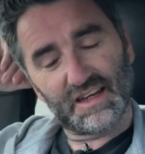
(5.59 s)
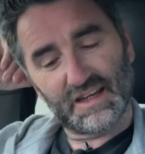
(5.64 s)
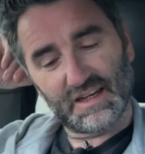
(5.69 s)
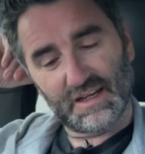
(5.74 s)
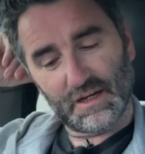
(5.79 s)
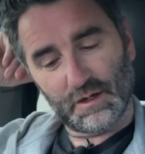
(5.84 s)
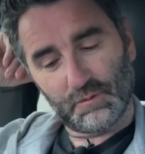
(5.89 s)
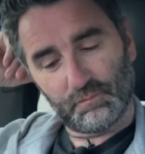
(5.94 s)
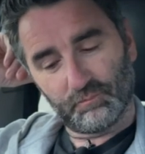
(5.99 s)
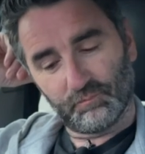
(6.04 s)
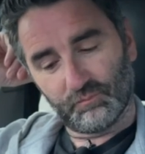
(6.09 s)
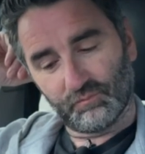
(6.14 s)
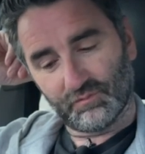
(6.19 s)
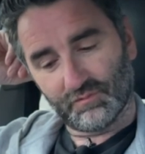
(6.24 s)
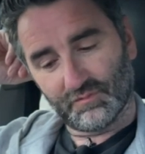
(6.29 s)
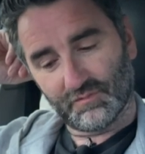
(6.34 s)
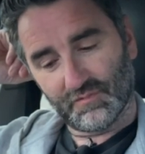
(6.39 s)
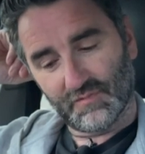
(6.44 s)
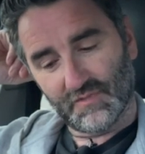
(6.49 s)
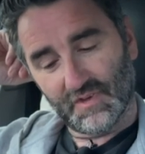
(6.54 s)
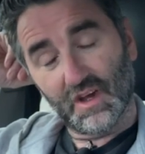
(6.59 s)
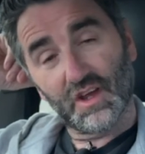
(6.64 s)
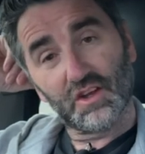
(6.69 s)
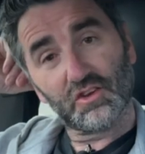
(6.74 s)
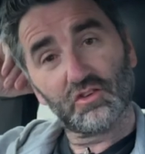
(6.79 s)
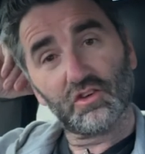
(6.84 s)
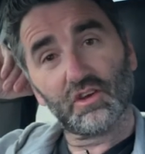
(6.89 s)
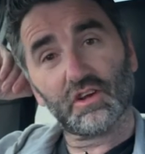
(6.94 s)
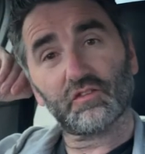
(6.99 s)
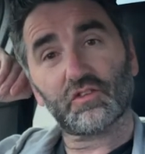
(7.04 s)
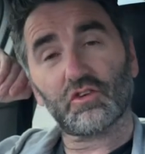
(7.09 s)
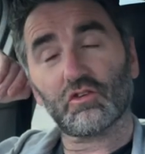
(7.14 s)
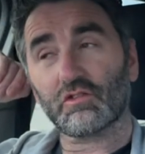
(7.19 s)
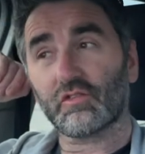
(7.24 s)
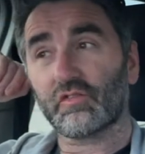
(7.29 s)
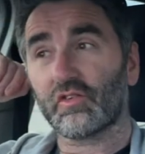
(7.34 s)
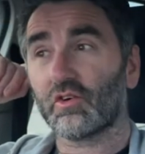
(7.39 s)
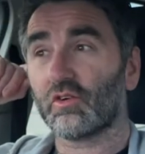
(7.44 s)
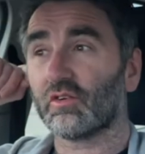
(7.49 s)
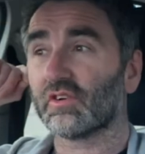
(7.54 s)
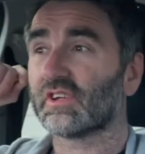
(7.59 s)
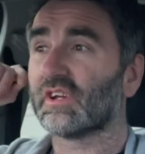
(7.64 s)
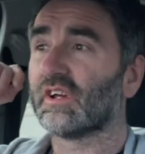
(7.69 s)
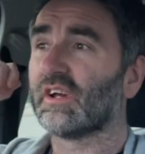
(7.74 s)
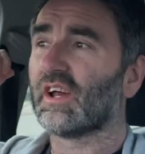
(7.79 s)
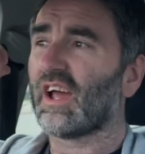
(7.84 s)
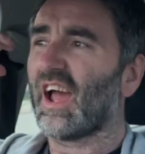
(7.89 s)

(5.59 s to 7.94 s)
Doing a photography course.